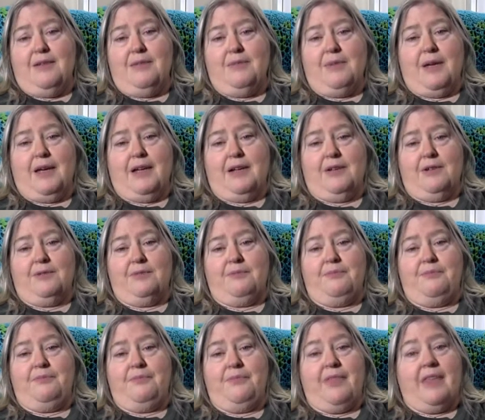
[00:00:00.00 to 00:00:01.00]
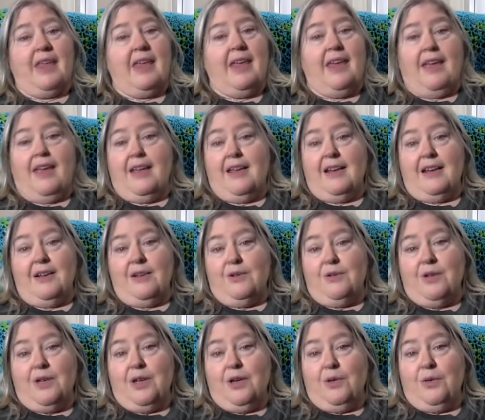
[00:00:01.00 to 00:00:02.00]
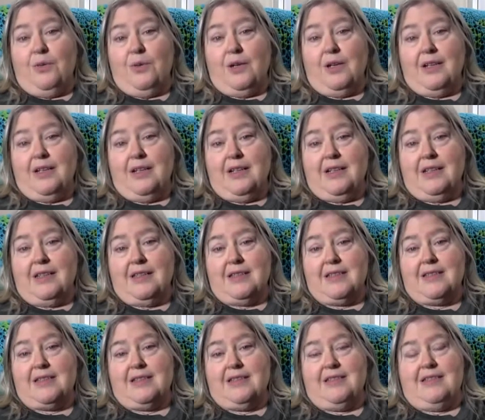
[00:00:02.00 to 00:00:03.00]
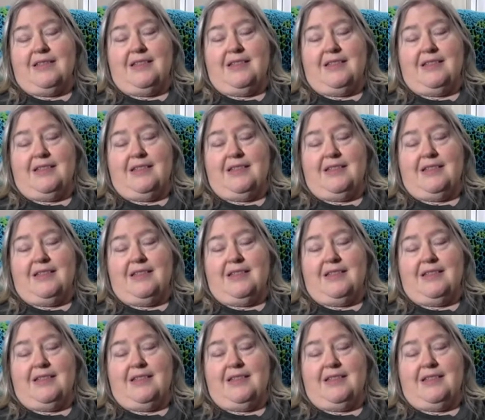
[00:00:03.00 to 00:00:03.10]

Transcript: pattern. And I don't care what it is.